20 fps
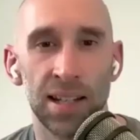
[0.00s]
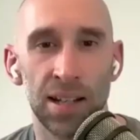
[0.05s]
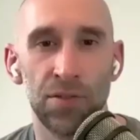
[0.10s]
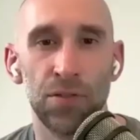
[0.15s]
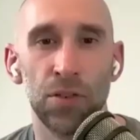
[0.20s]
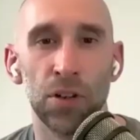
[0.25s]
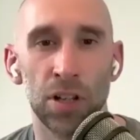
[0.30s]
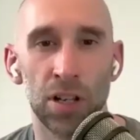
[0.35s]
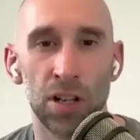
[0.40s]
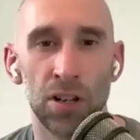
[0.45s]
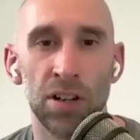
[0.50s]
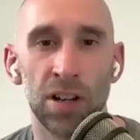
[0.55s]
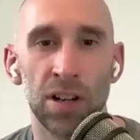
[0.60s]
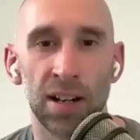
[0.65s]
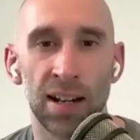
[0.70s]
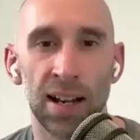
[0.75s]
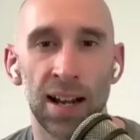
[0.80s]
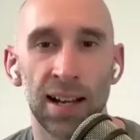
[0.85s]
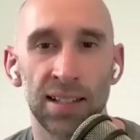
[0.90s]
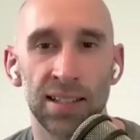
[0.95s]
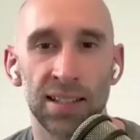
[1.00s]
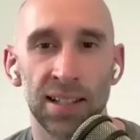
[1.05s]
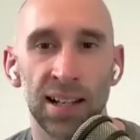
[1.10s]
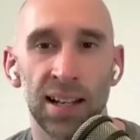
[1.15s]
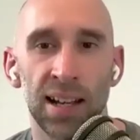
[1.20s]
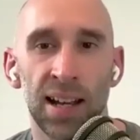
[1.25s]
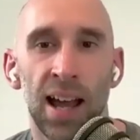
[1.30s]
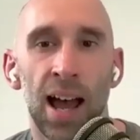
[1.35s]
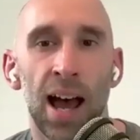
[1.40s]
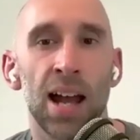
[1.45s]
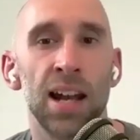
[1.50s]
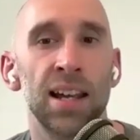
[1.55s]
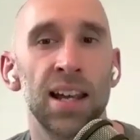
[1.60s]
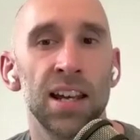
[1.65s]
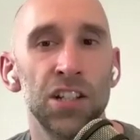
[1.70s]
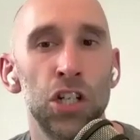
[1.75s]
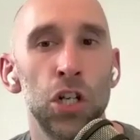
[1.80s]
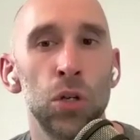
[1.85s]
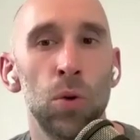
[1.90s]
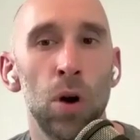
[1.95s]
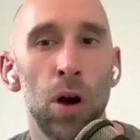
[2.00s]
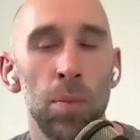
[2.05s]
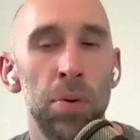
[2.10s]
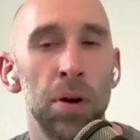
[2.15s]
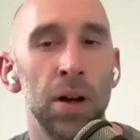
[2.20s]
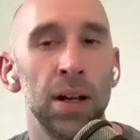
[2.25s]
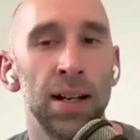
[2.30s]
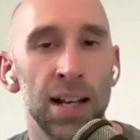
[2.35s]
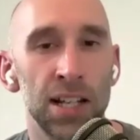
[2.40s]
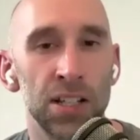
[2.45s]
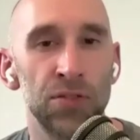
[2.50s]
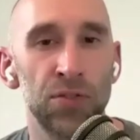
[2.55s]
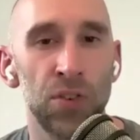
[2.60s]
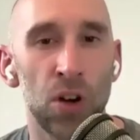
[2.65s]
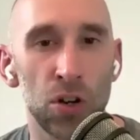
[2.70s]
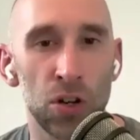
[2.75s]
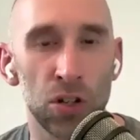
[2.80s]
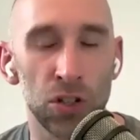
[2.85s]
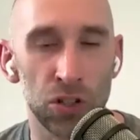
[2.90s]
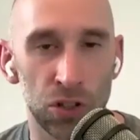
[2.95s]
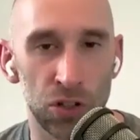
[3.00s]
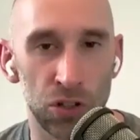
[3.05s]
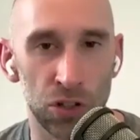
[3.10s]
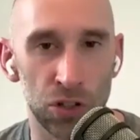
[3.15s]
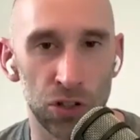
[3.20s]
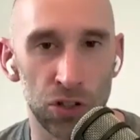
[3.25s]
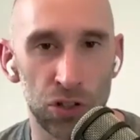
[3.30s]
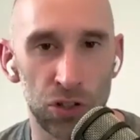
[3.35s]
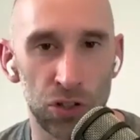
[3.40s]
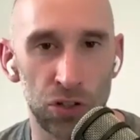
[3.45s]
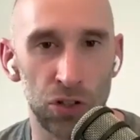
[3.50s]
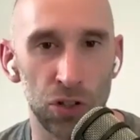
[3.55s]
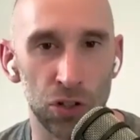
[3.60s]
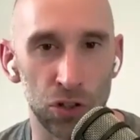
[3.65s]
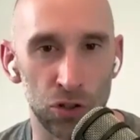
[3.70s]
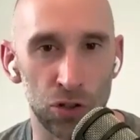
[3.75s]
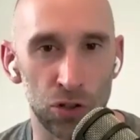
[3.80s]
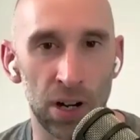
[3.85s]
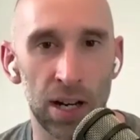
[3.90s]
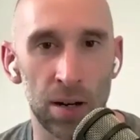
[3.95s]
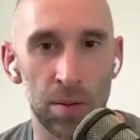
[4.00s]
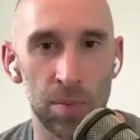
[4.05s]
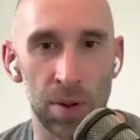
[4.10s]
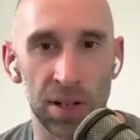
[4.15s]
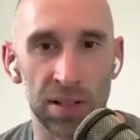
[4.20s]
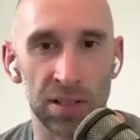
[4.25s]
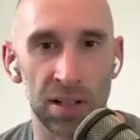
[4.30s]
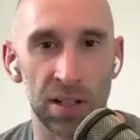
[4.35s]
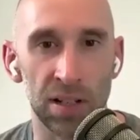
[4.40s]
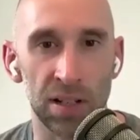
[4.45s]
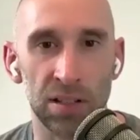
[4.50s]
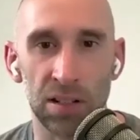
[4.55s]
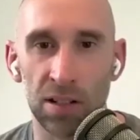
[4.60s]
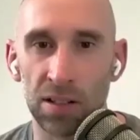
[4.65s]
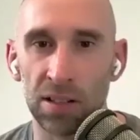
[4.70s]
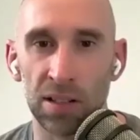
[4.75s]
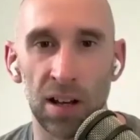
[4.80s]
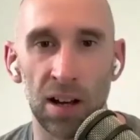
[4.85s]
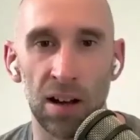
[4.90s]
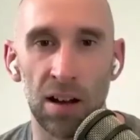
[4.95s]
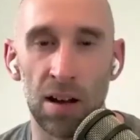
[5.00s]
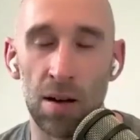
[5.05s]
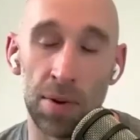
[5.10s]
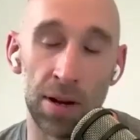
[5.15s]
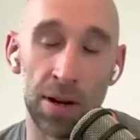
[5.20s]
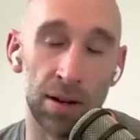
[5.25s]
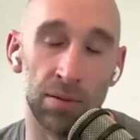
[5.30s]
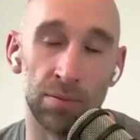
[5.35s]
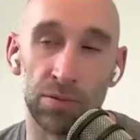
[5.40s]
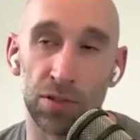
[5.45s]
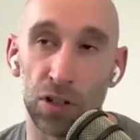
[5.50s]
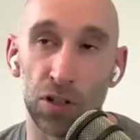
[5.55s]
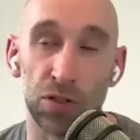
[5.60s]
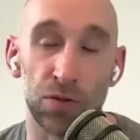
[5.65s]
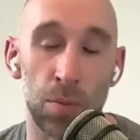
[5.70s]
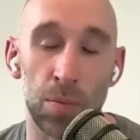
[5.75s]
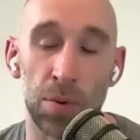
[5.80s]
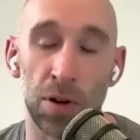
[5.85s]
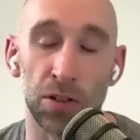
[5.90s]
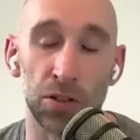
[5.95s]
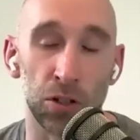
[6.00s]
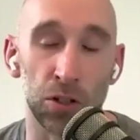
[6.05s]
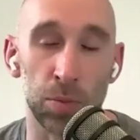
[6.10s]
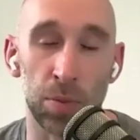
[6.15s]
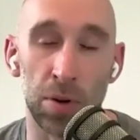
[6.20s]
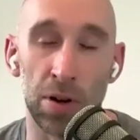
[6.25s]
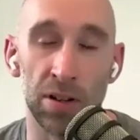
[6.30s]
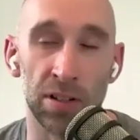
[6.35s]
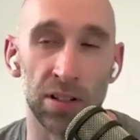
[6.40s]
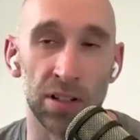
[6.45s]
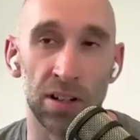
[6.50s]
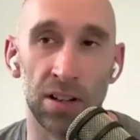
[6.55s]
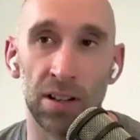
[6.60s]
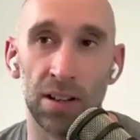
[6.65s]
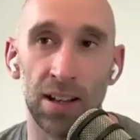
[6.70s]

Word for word: Therefore, you neglect it. And I guess you were putting less focus on your your training business because, I mean, just from personal experience,